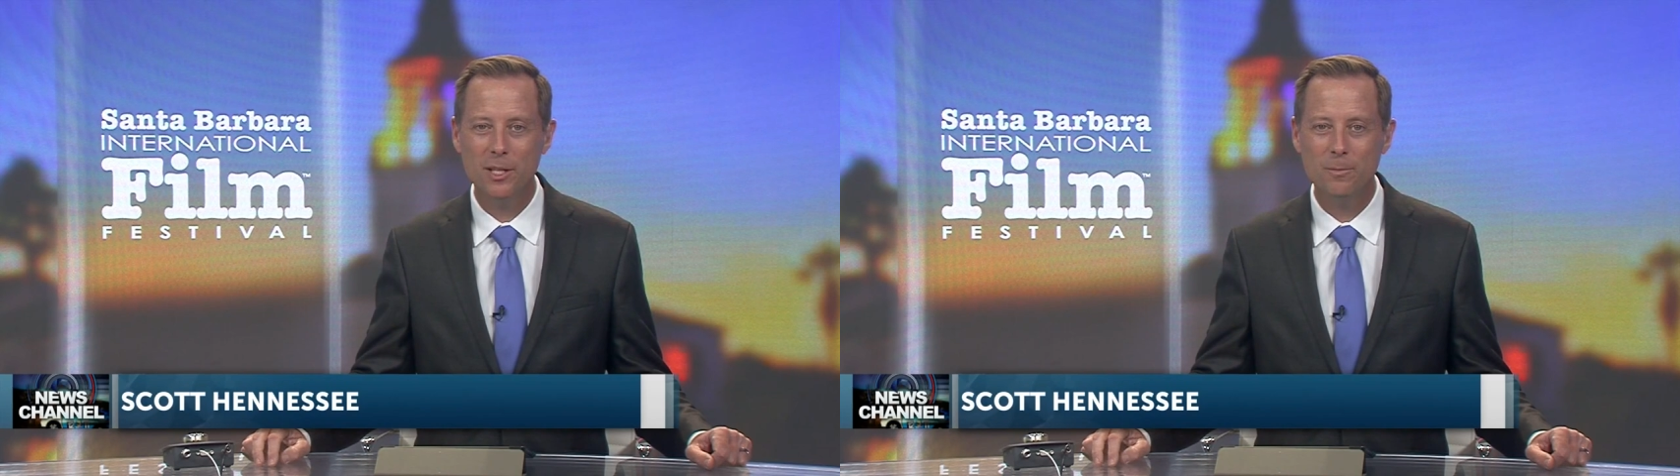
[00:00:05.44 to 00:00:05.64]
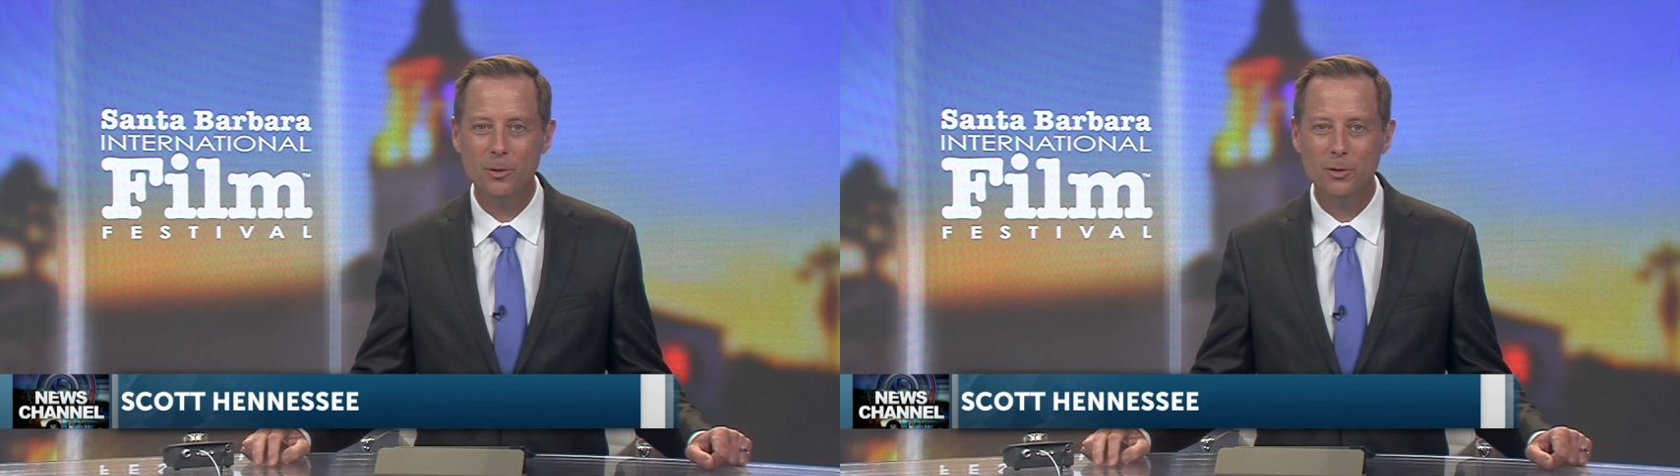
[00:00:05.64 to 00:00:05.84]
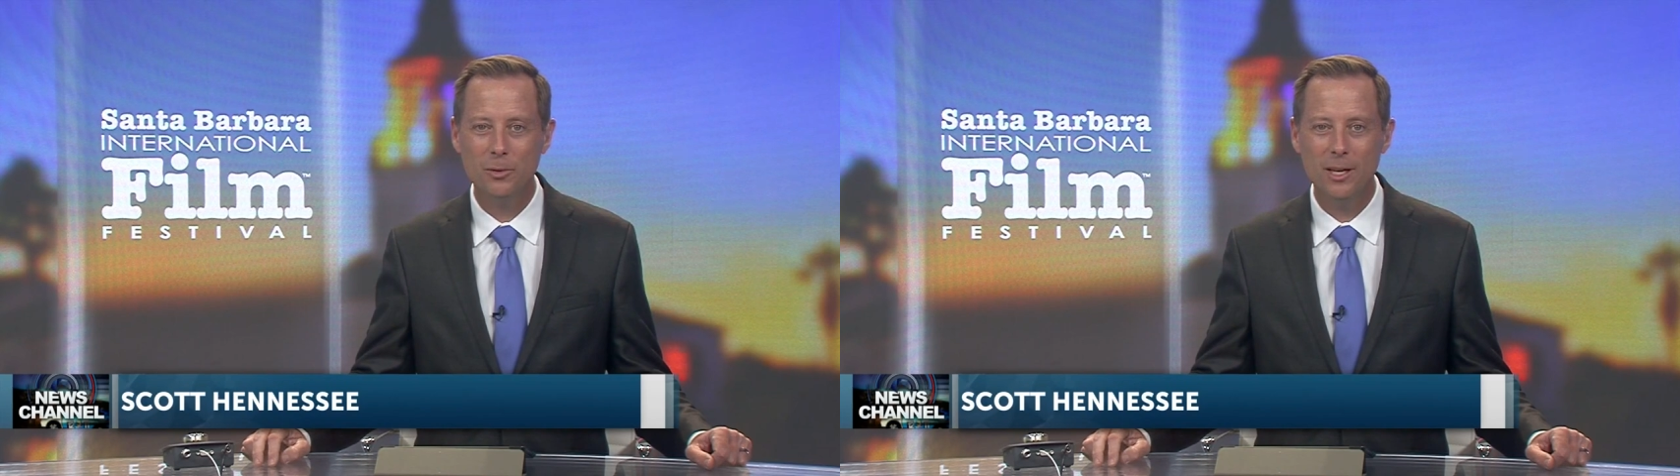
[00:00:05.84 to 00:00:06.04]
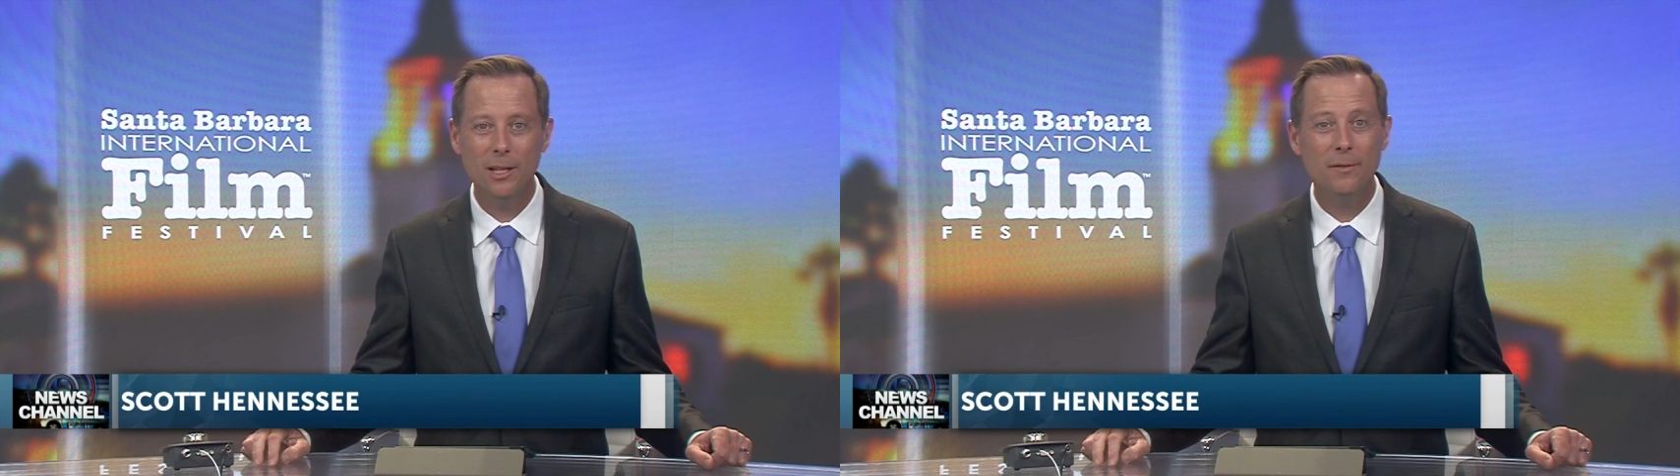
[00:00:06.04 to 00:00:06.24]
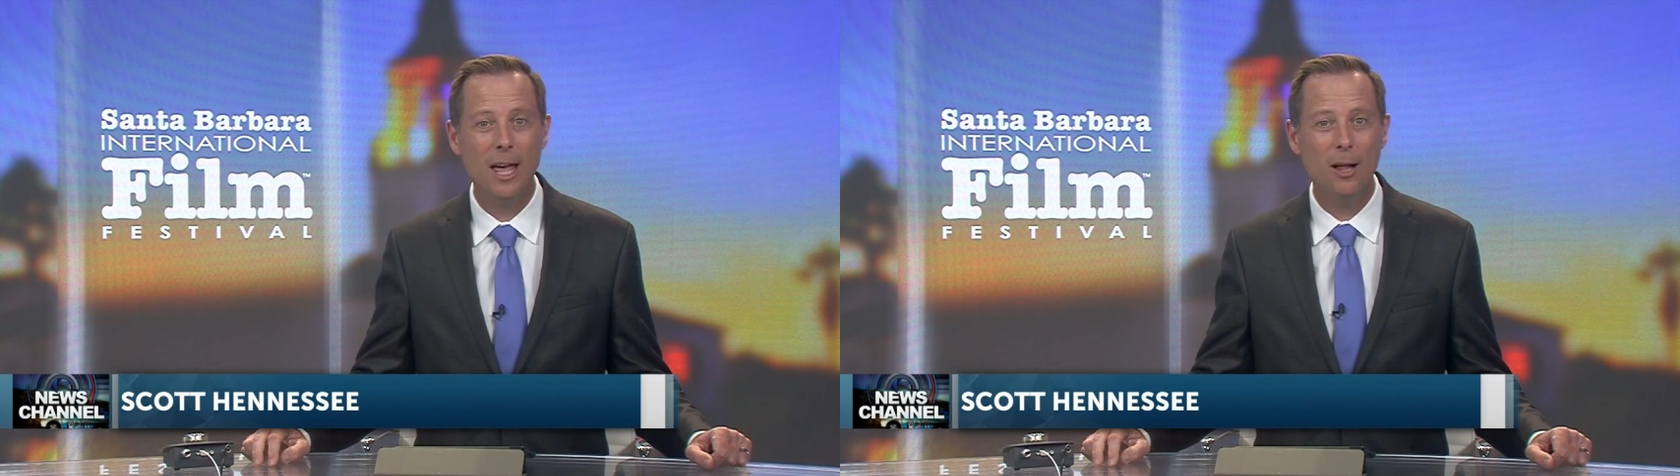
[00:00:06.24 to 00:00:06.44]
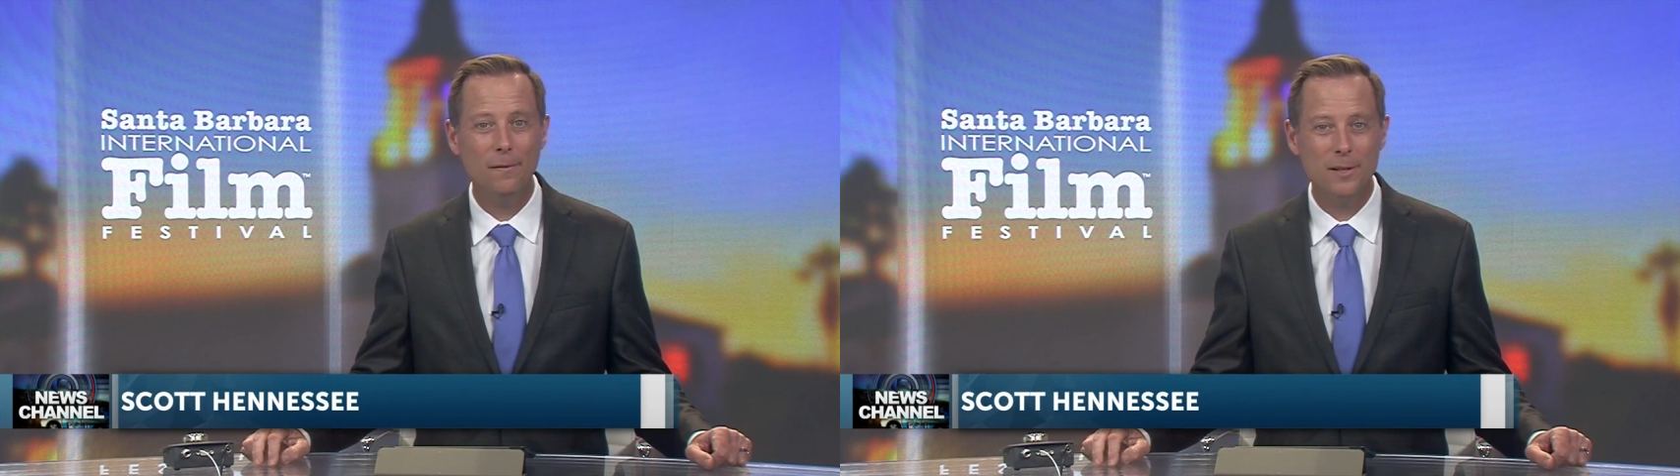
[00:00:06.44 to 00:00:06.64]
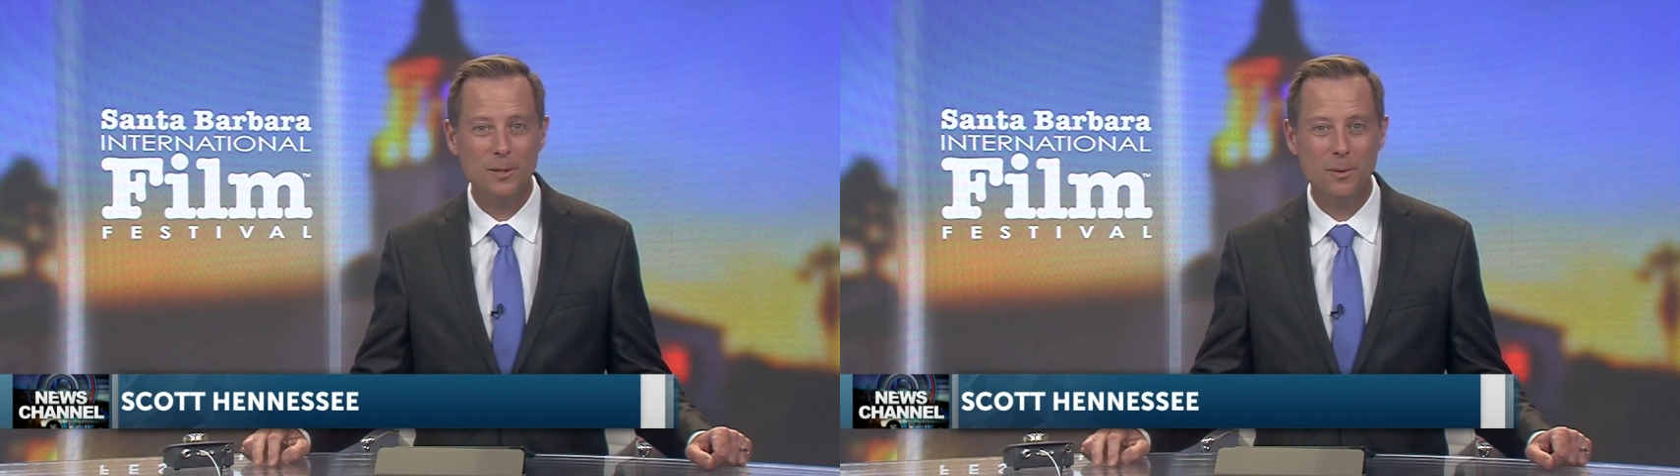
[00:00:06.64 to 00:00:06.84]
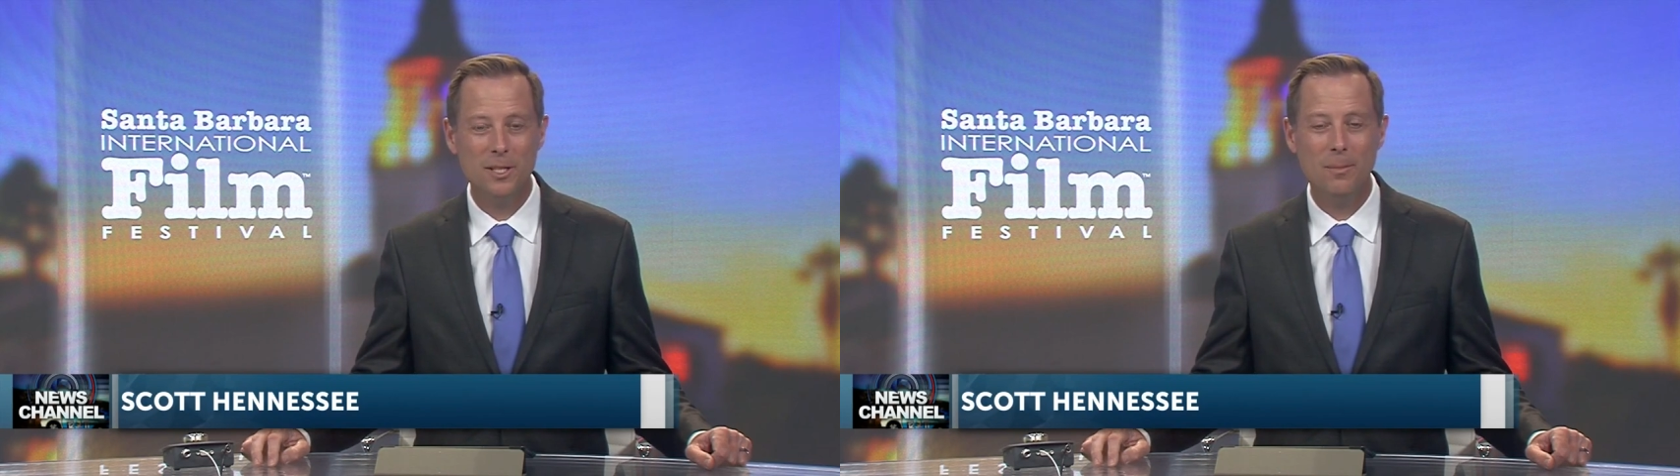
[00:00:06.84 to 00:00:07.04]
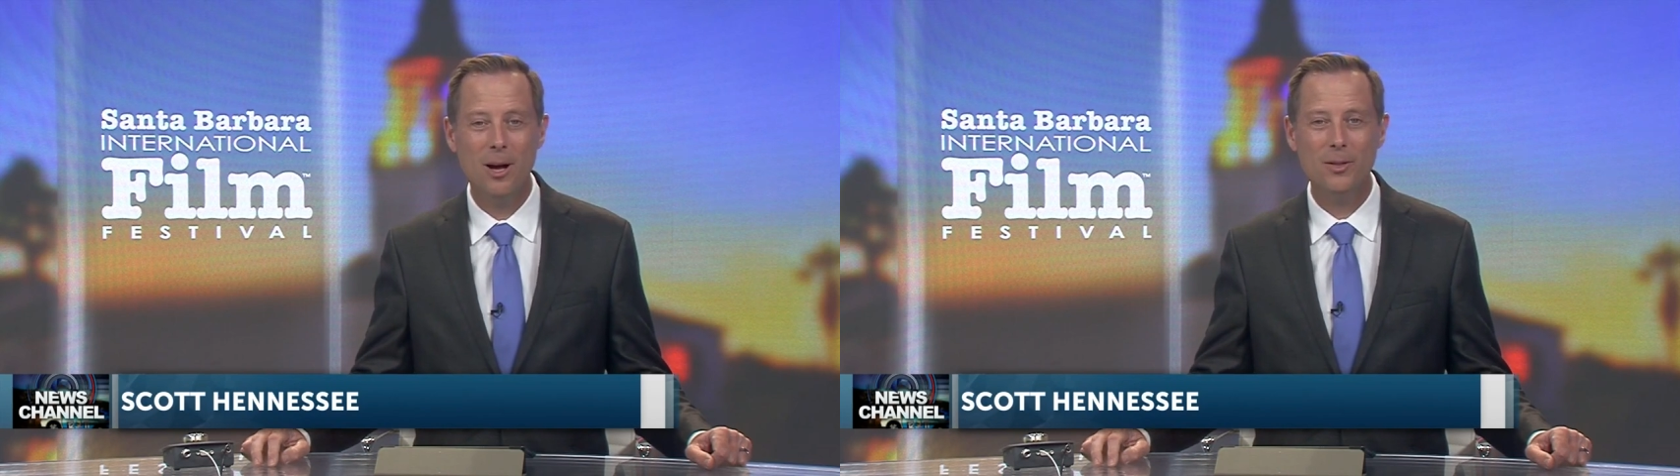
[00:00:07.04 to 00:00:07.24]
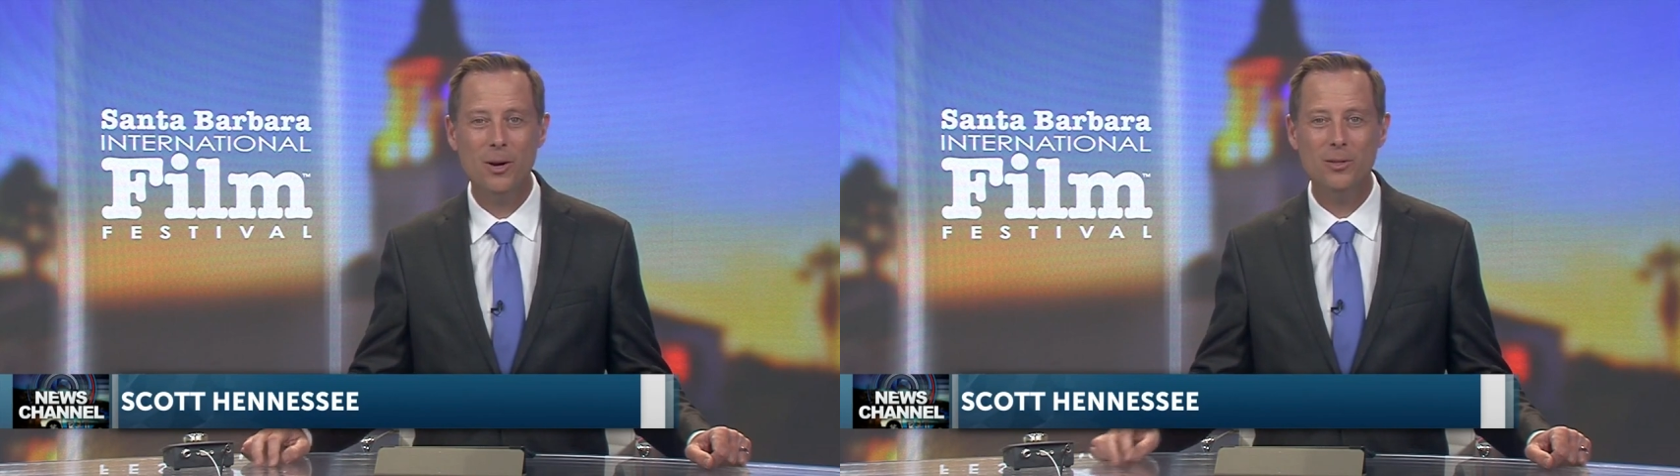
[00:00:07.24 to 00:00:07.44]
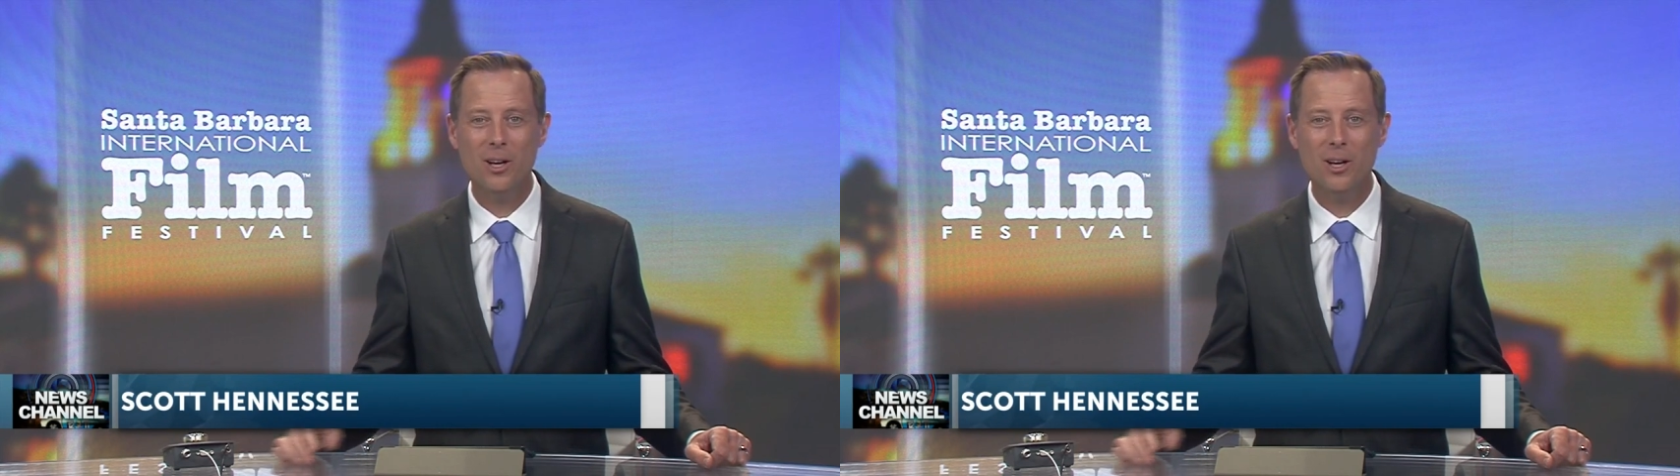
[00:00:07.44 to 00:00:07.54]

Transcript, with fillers: his portrayal of Elvis was among those